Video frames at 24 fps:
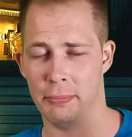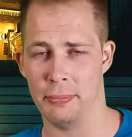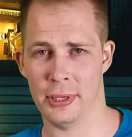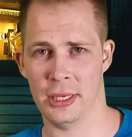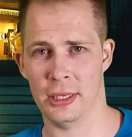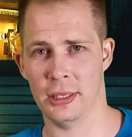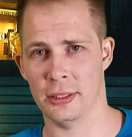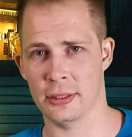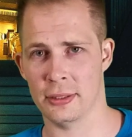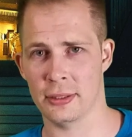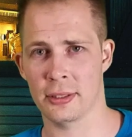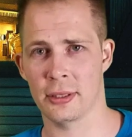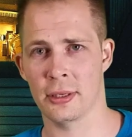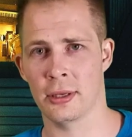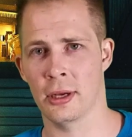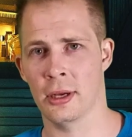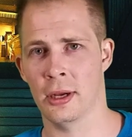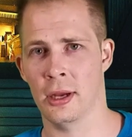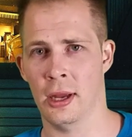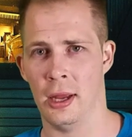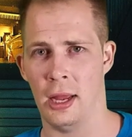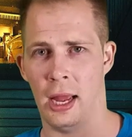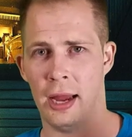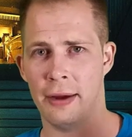piece
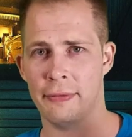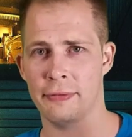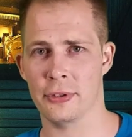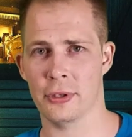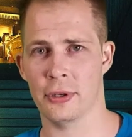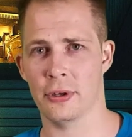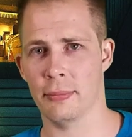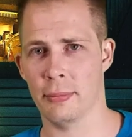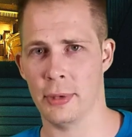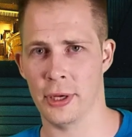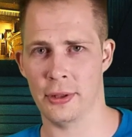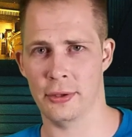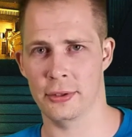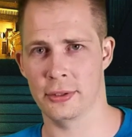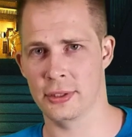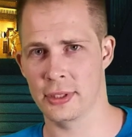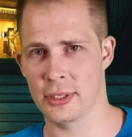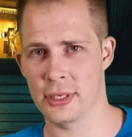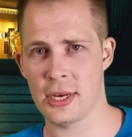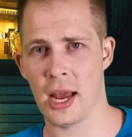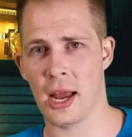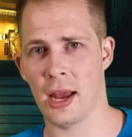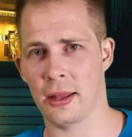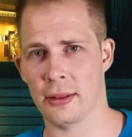after her mother's
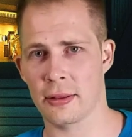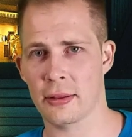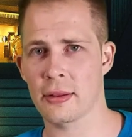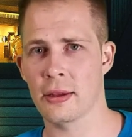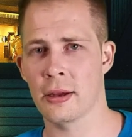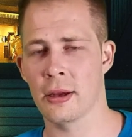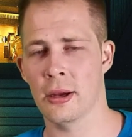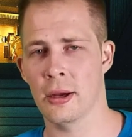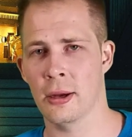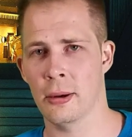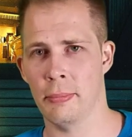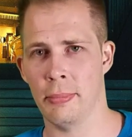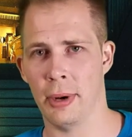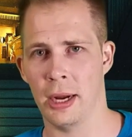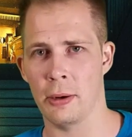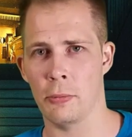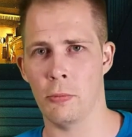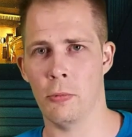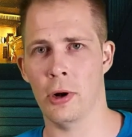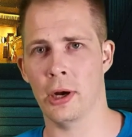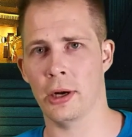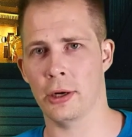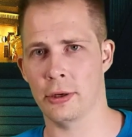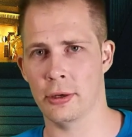death by
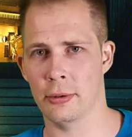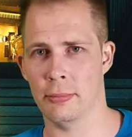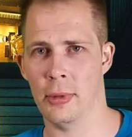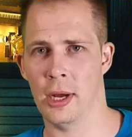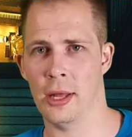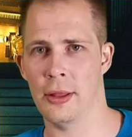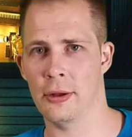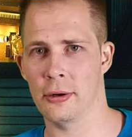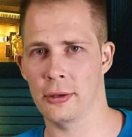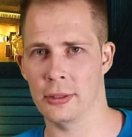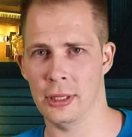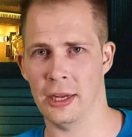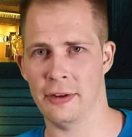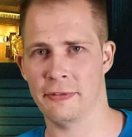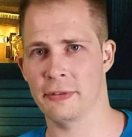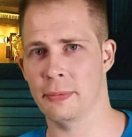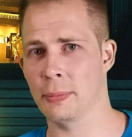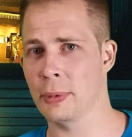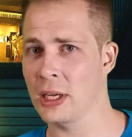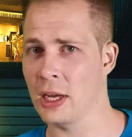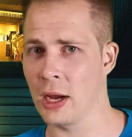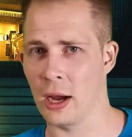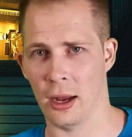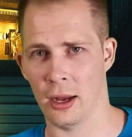what her mother left
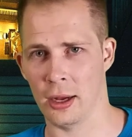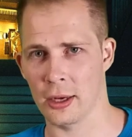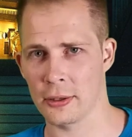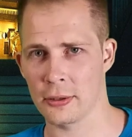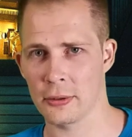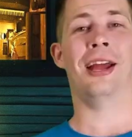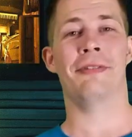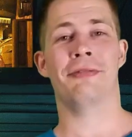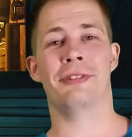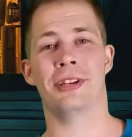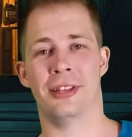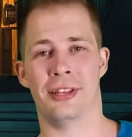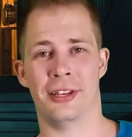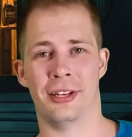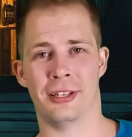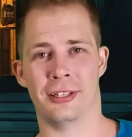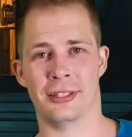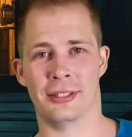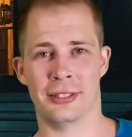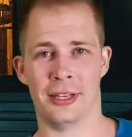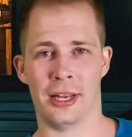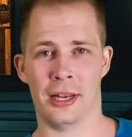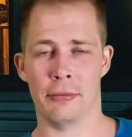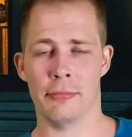behind. Everything
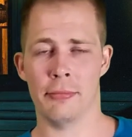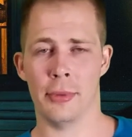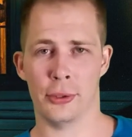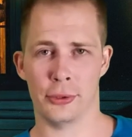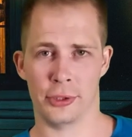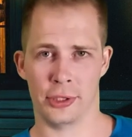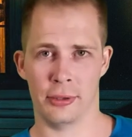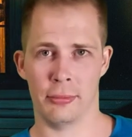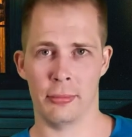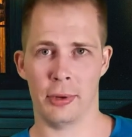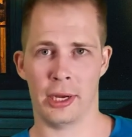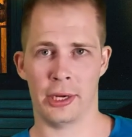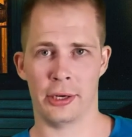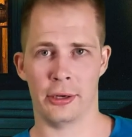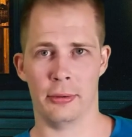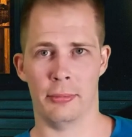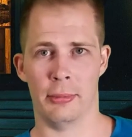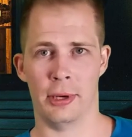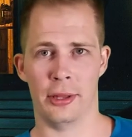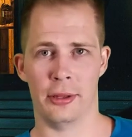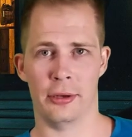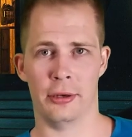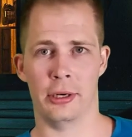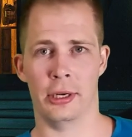is set in motion by her
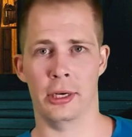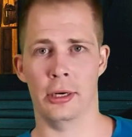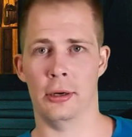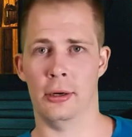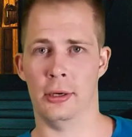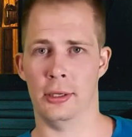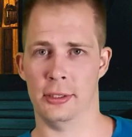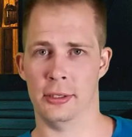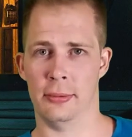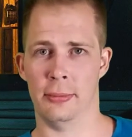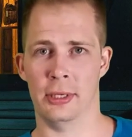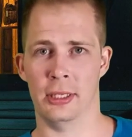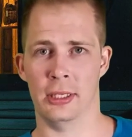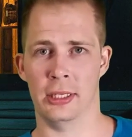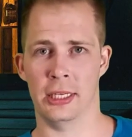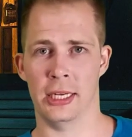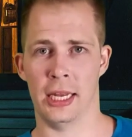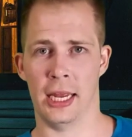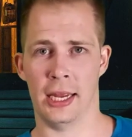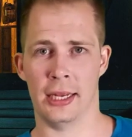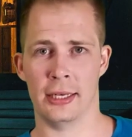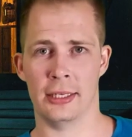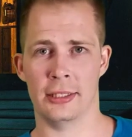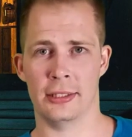mother, and ultimately
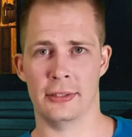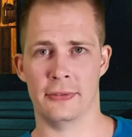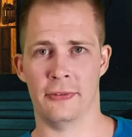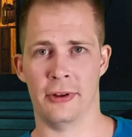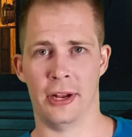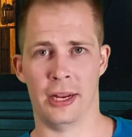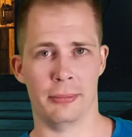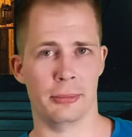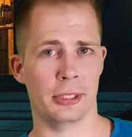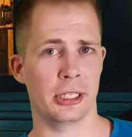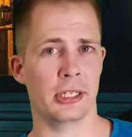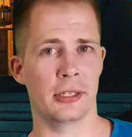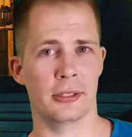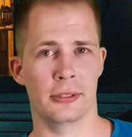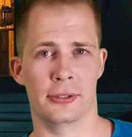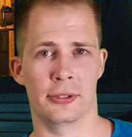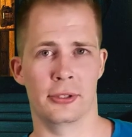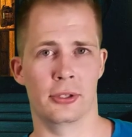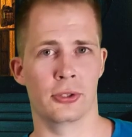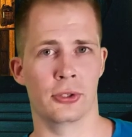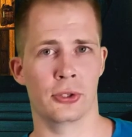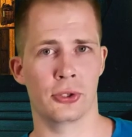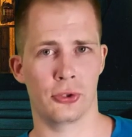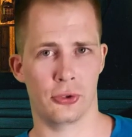Annie's family is
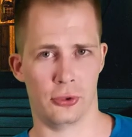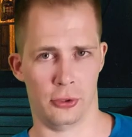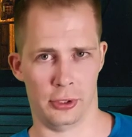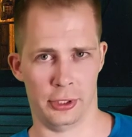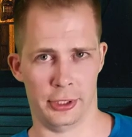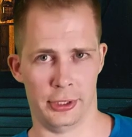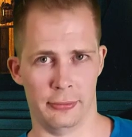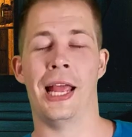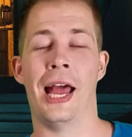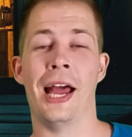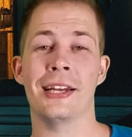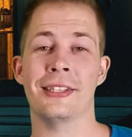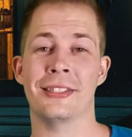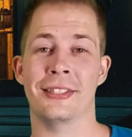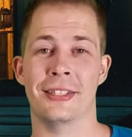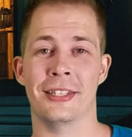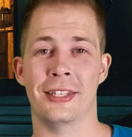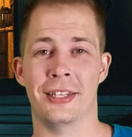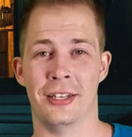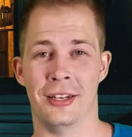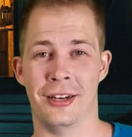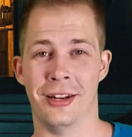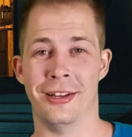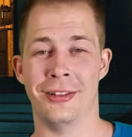destroyed. As
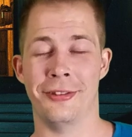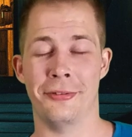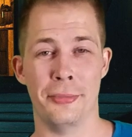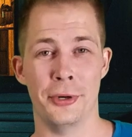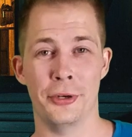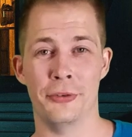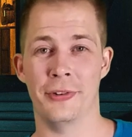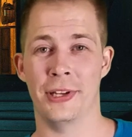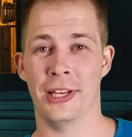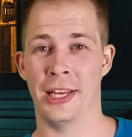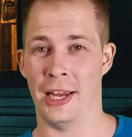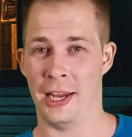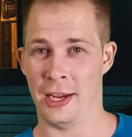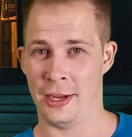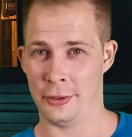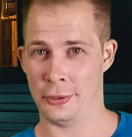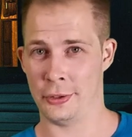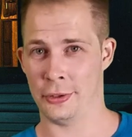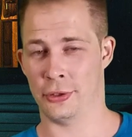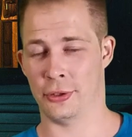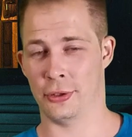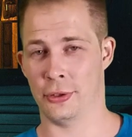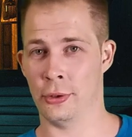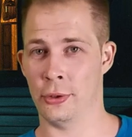seen in the movie and
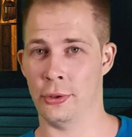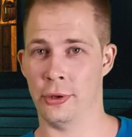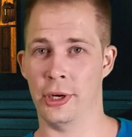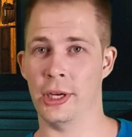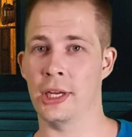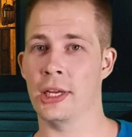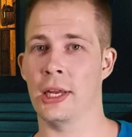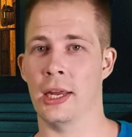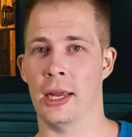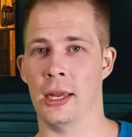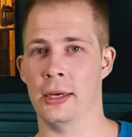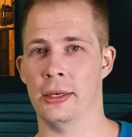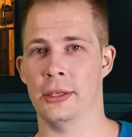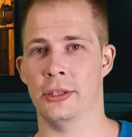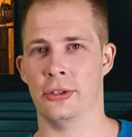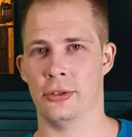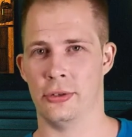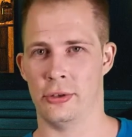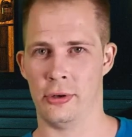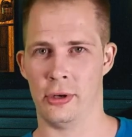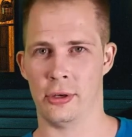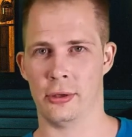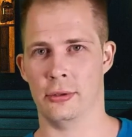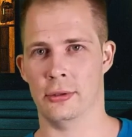the story, Annie
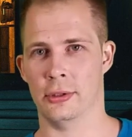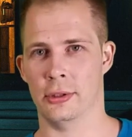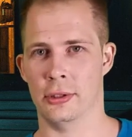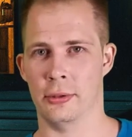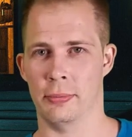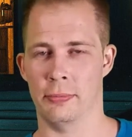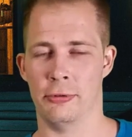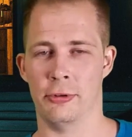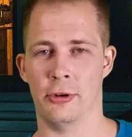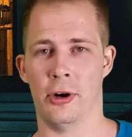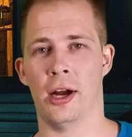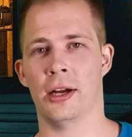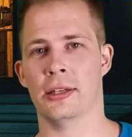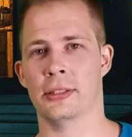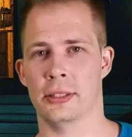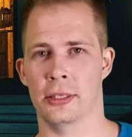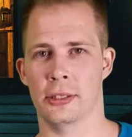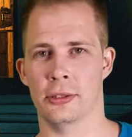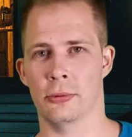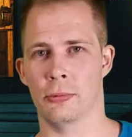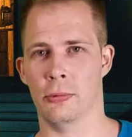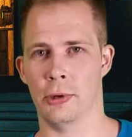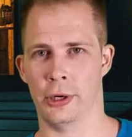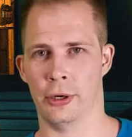struggled to
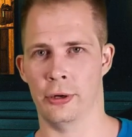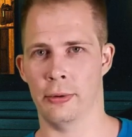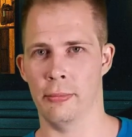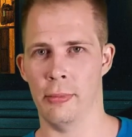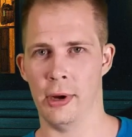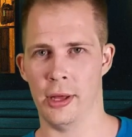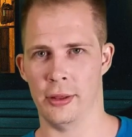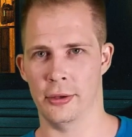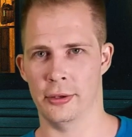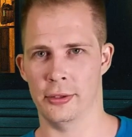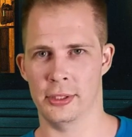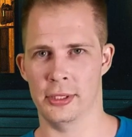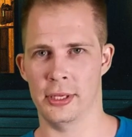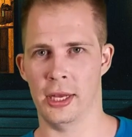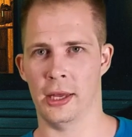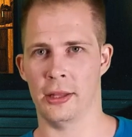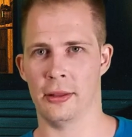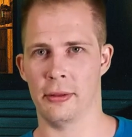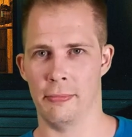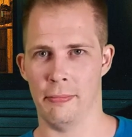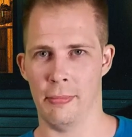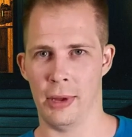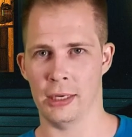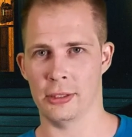process what her mother's
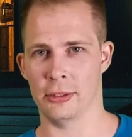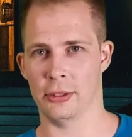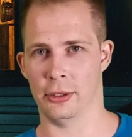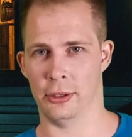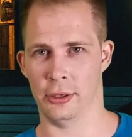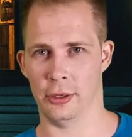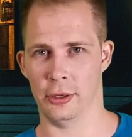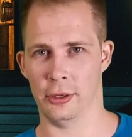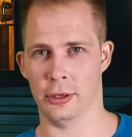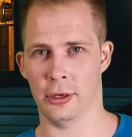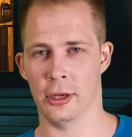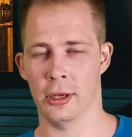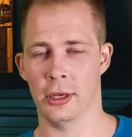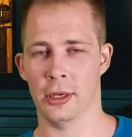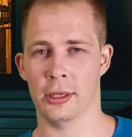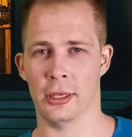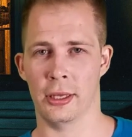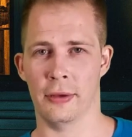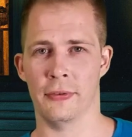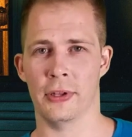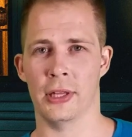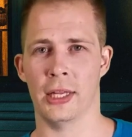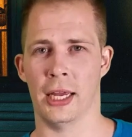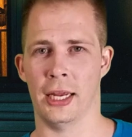death meant to her,
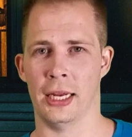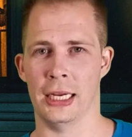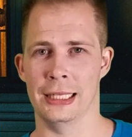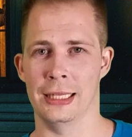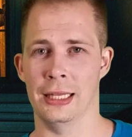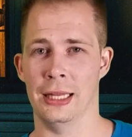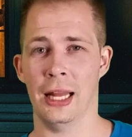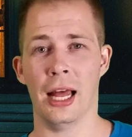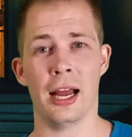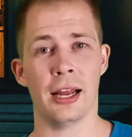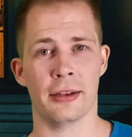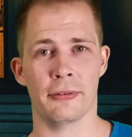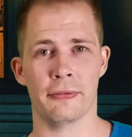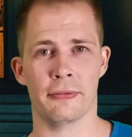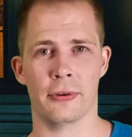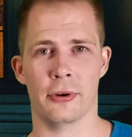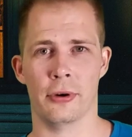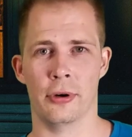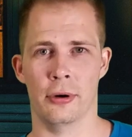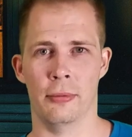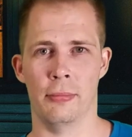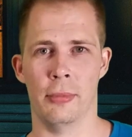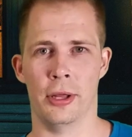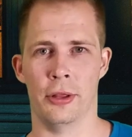given that in life,
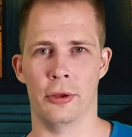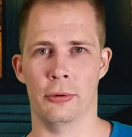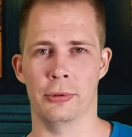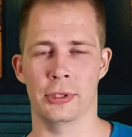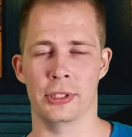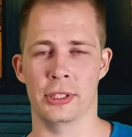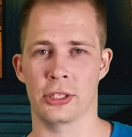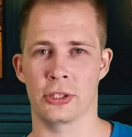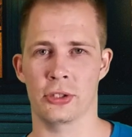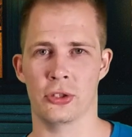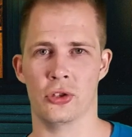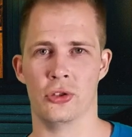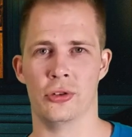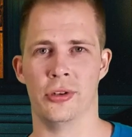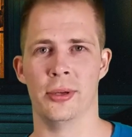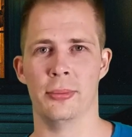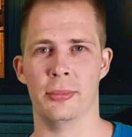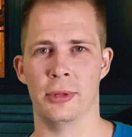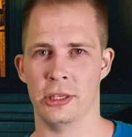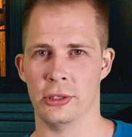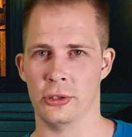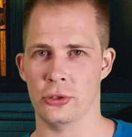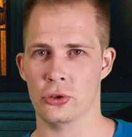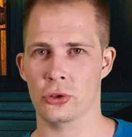her mother was
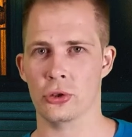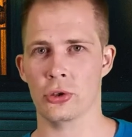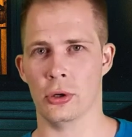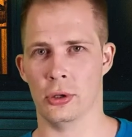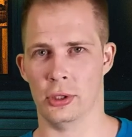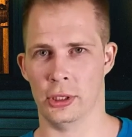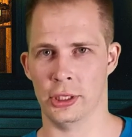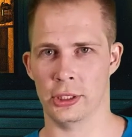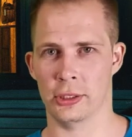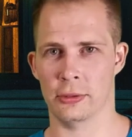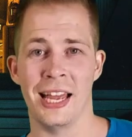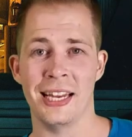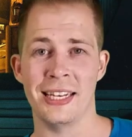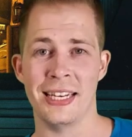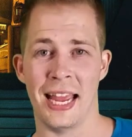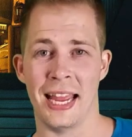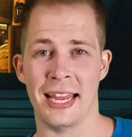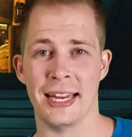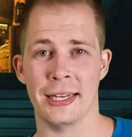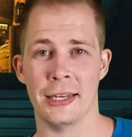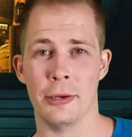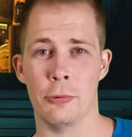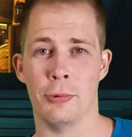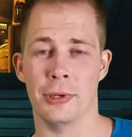extremely controlling, and
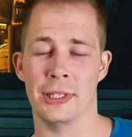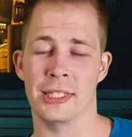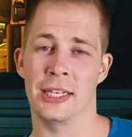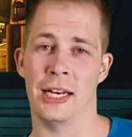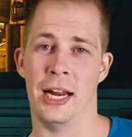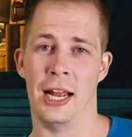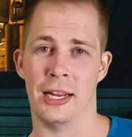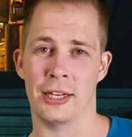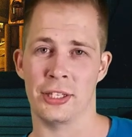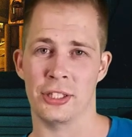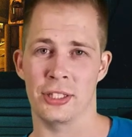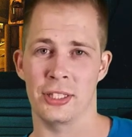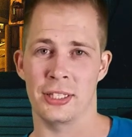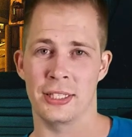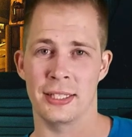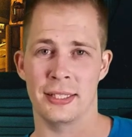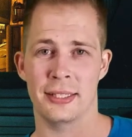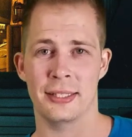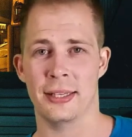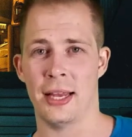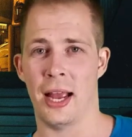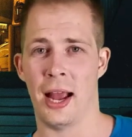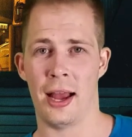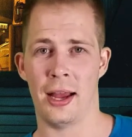Annie wasn't actually
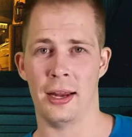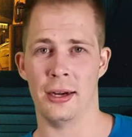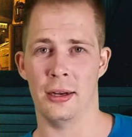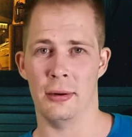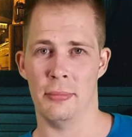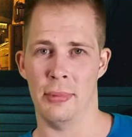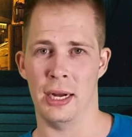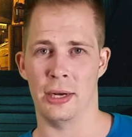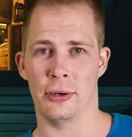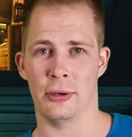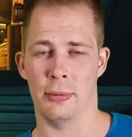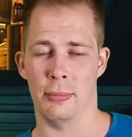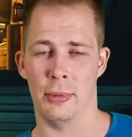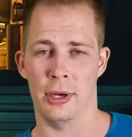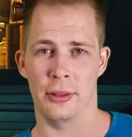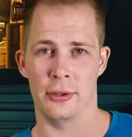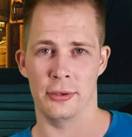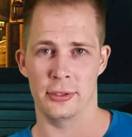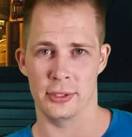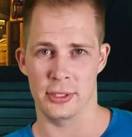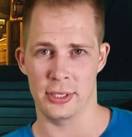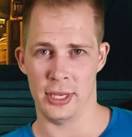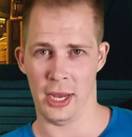sad about her mother's